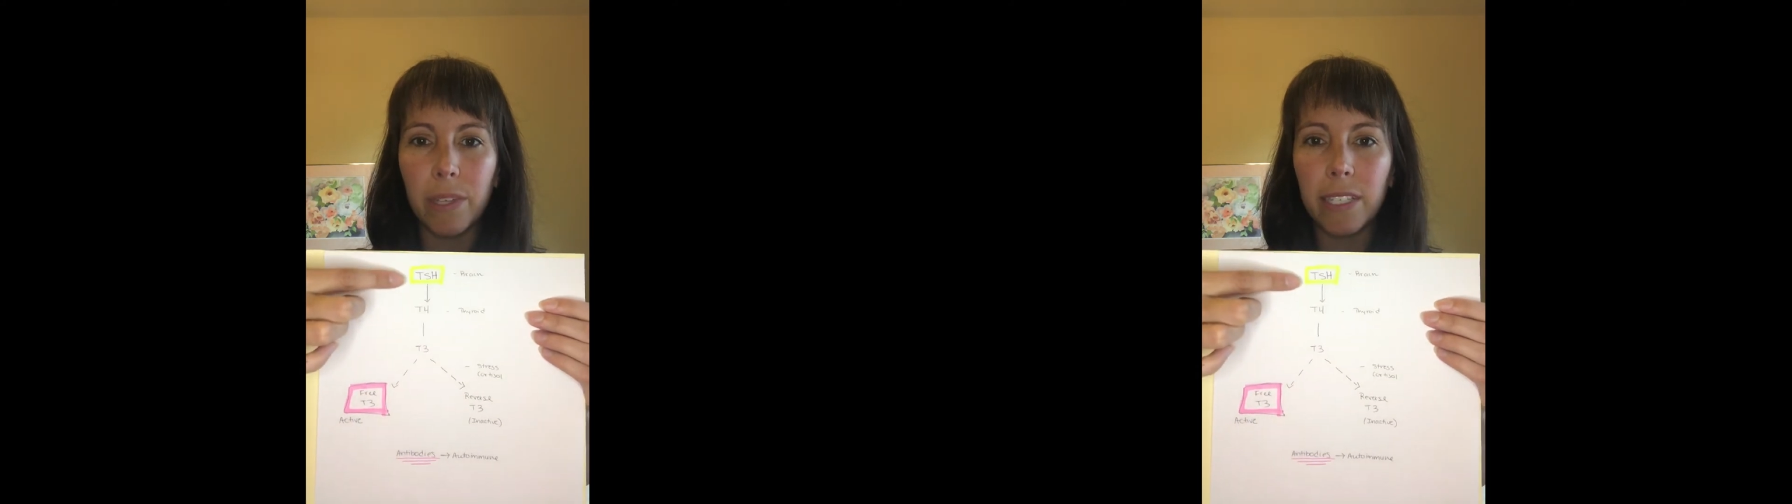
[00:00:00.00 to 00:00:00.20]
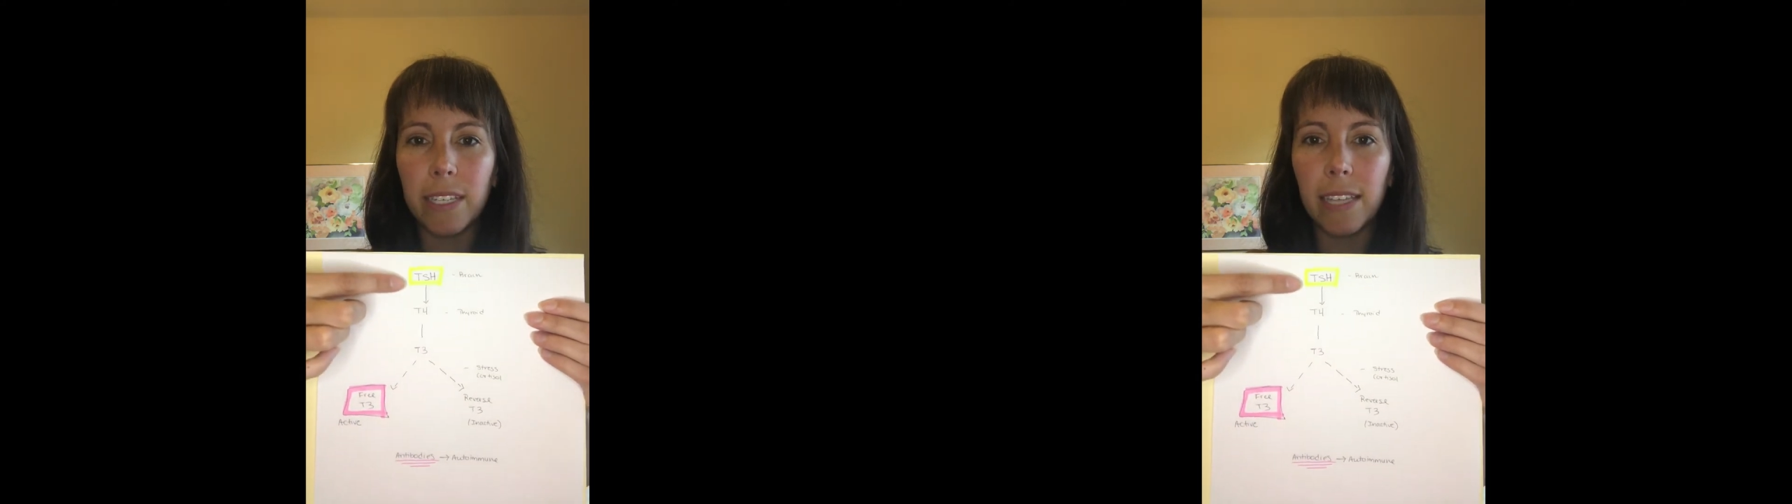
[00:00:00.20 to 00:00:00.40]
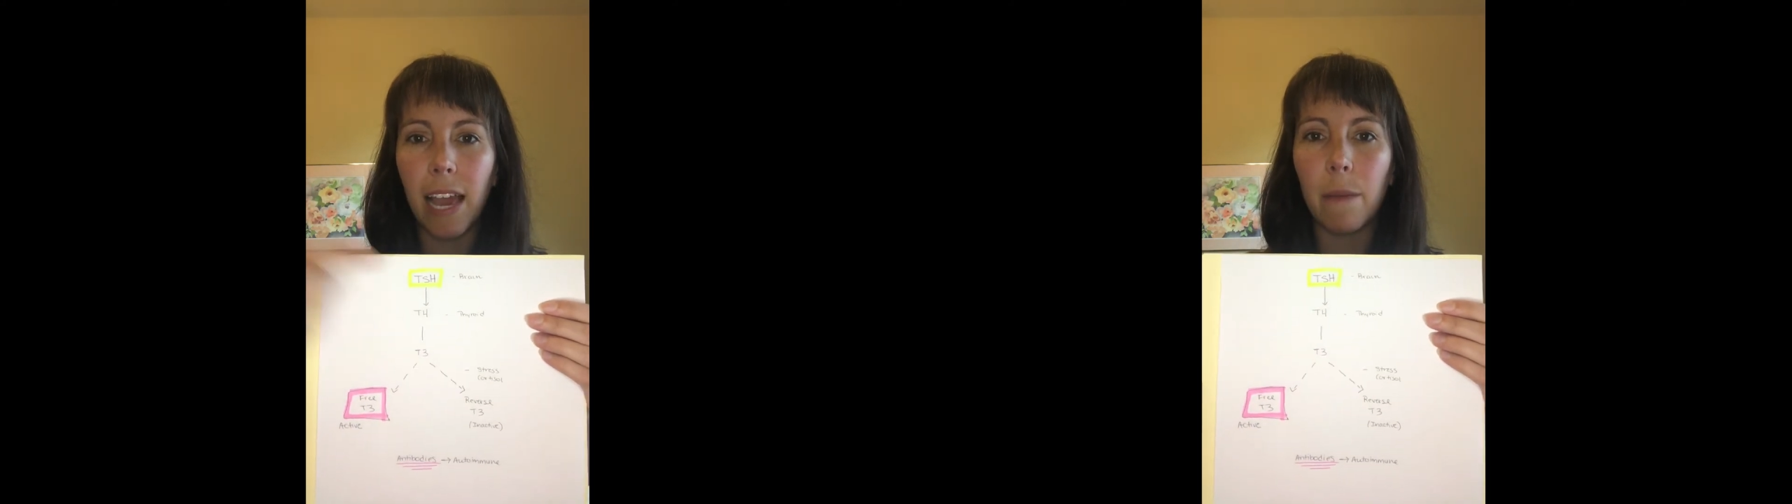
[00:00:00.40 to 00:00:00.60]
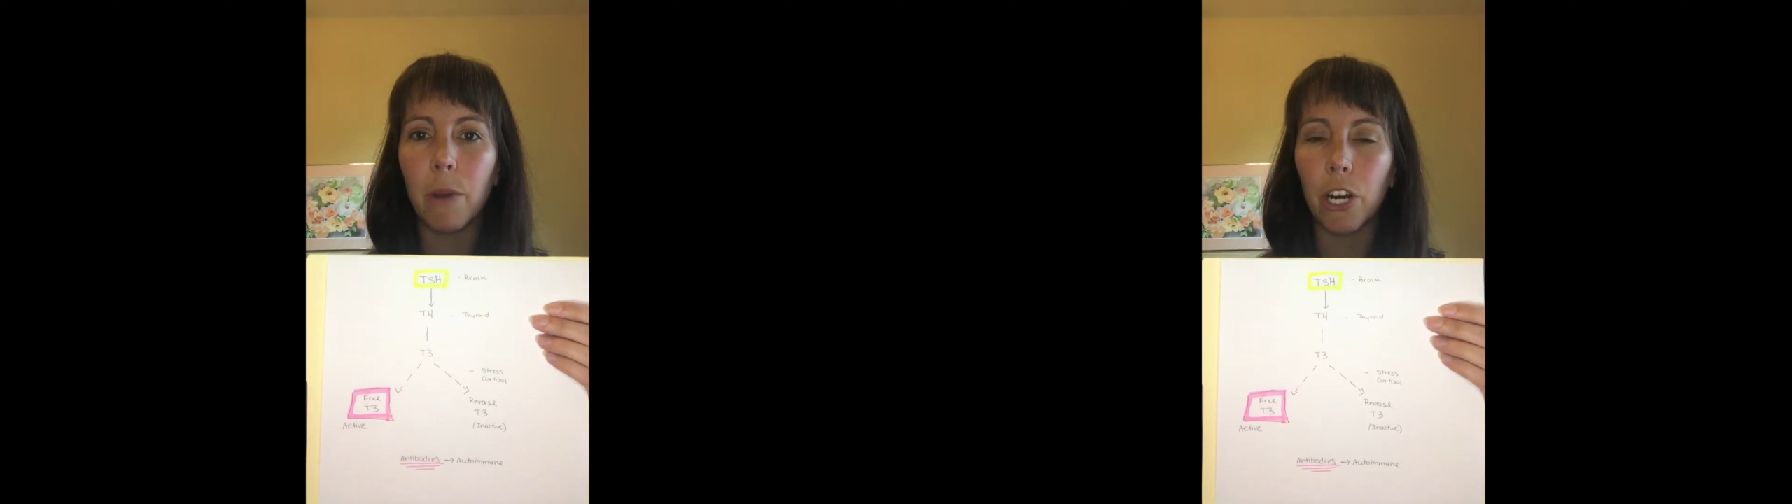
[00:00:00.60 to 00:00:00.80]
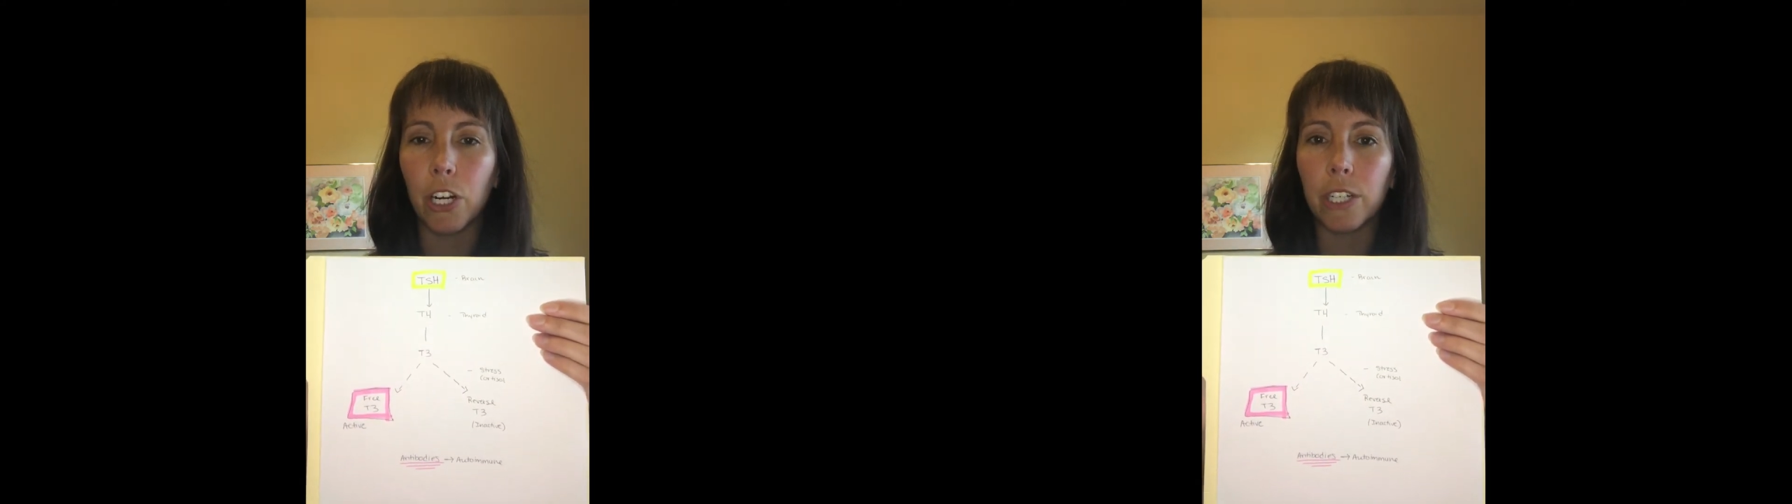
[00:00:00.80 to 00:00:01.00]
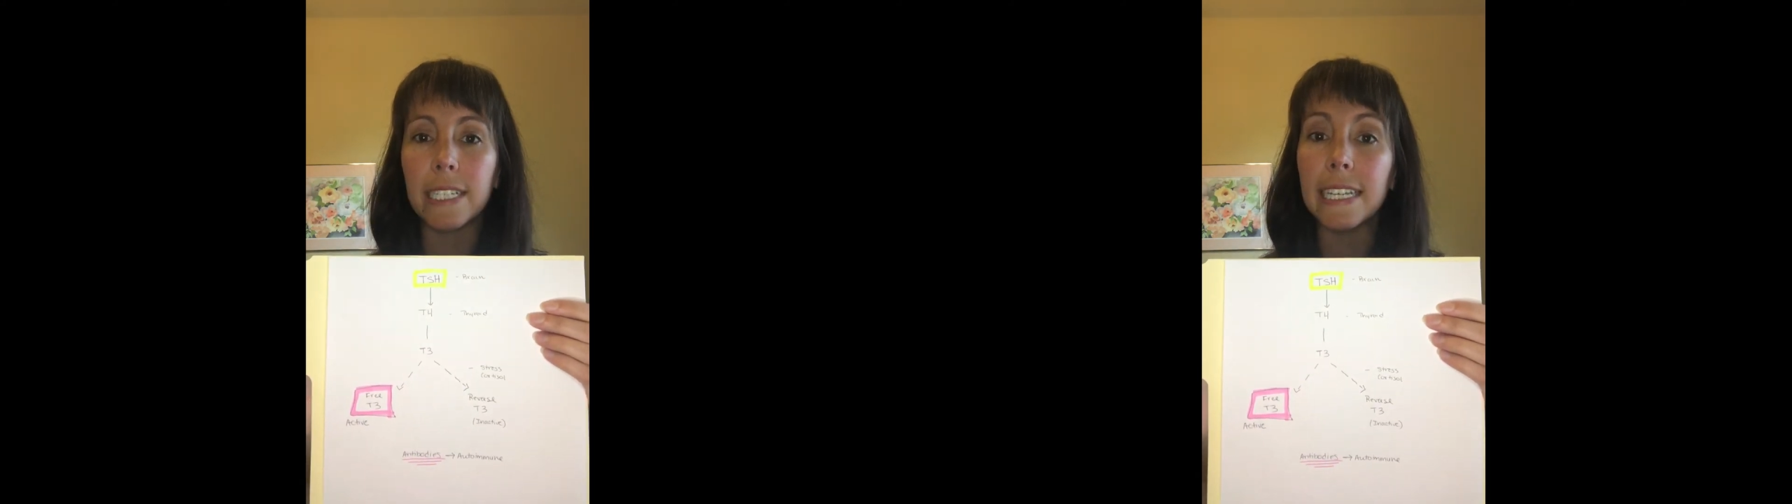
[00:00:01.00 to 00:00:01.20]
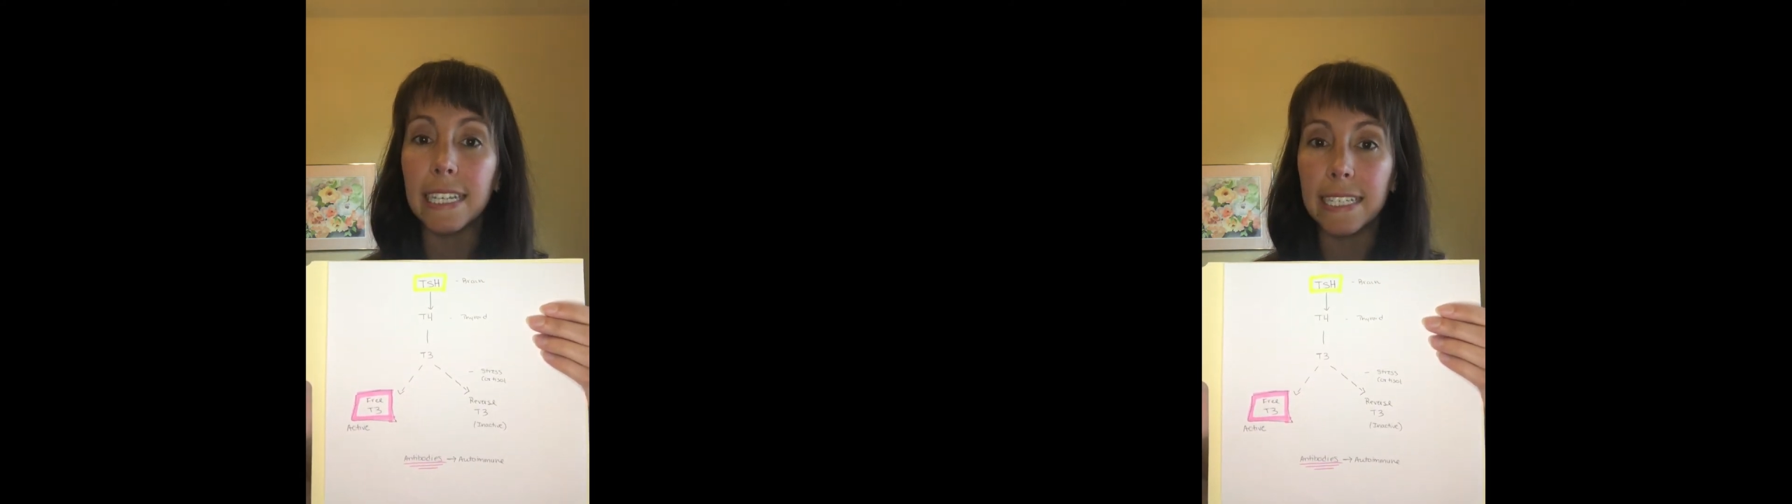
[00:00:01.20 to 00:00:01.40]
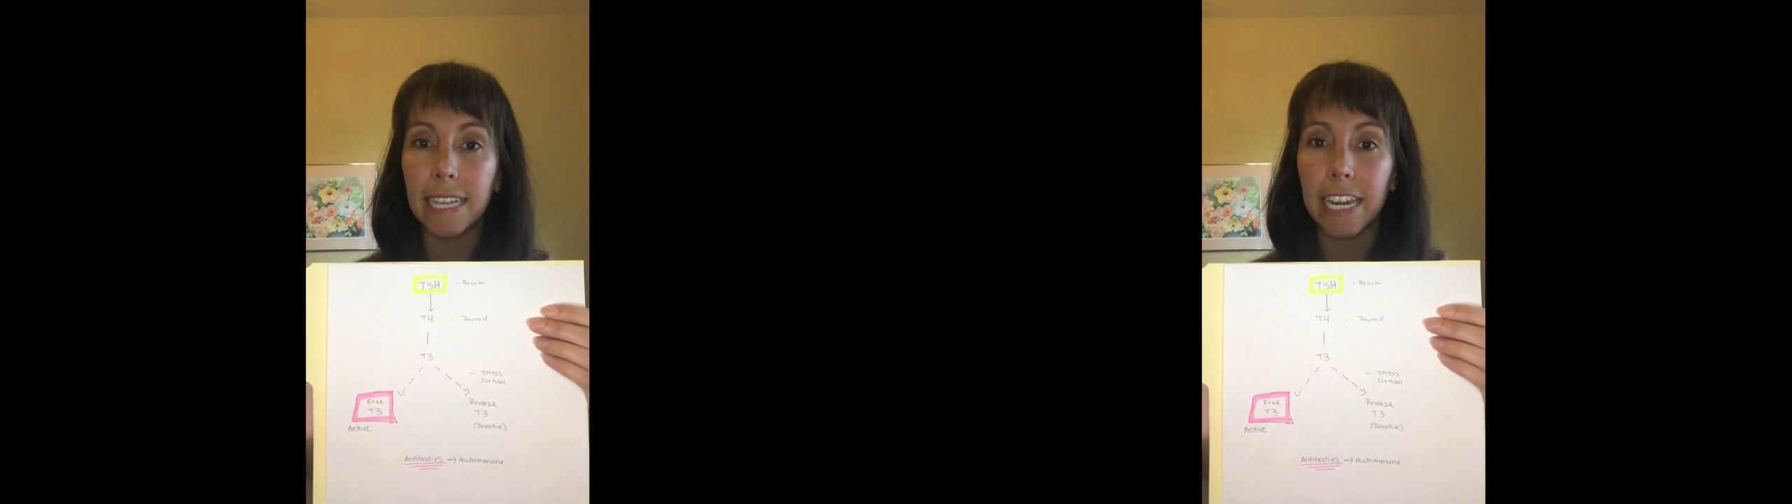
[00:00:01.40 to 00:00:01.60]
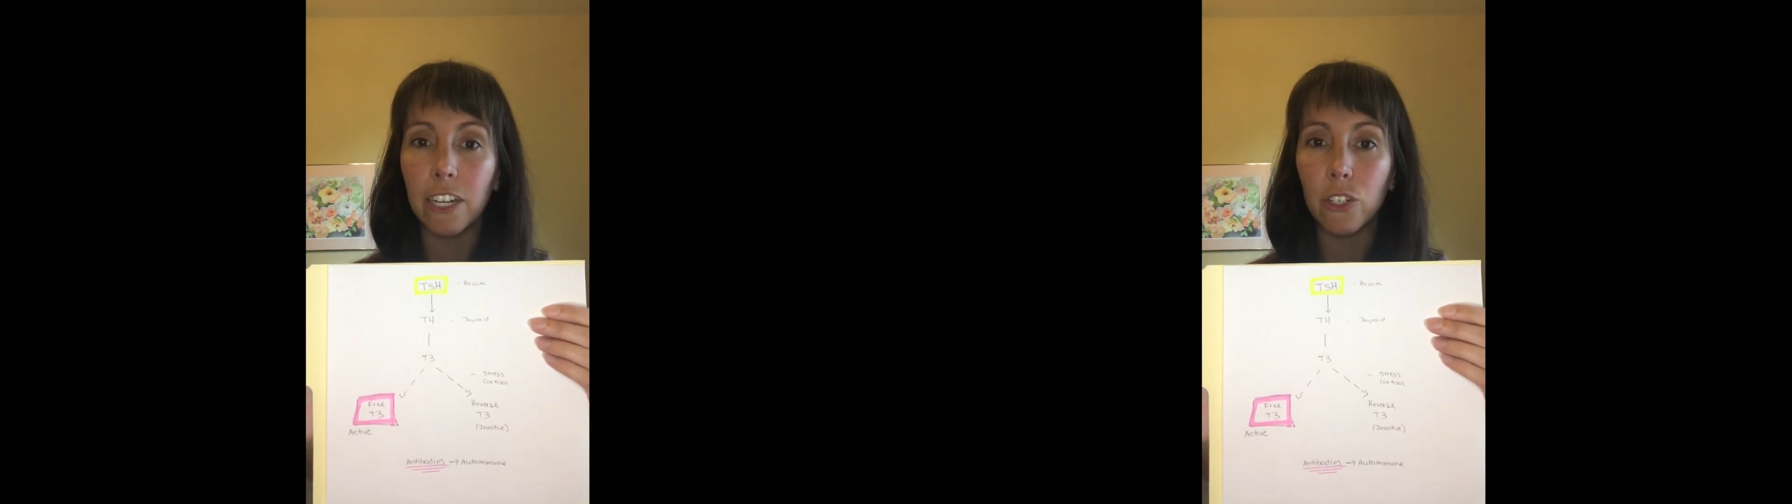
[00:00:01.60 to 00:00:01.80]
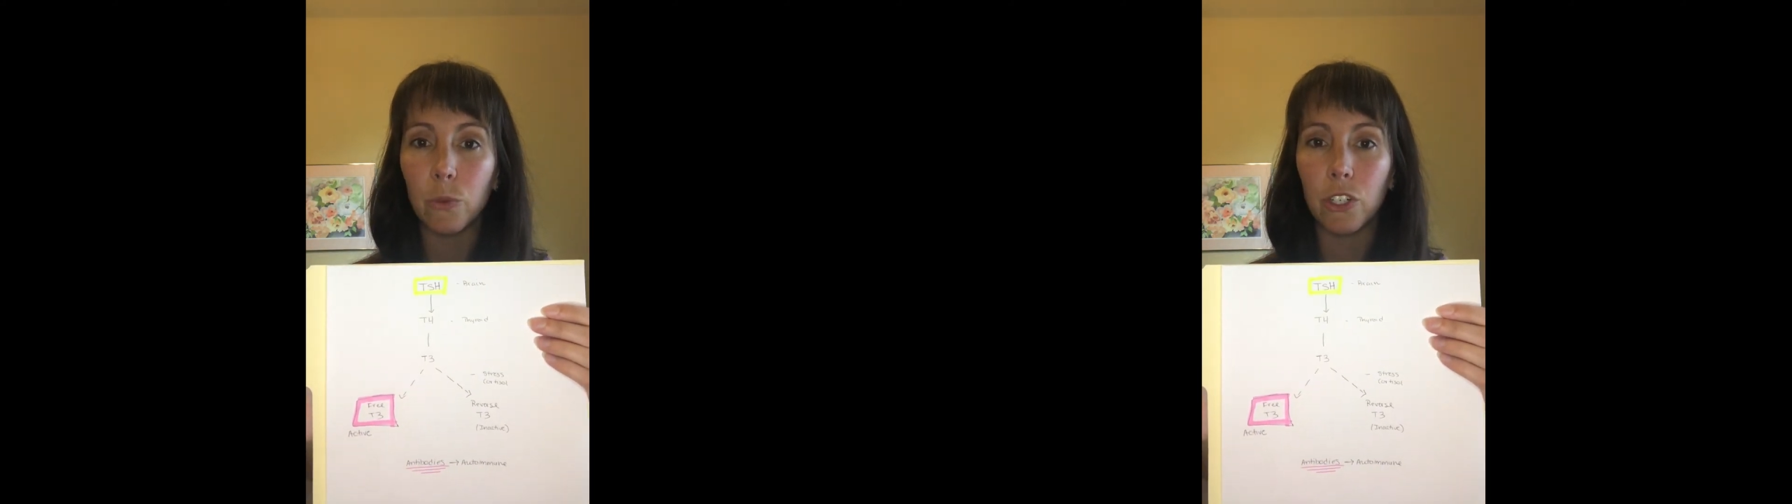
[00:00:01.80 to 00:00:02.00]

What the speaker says: this is that marker TSH,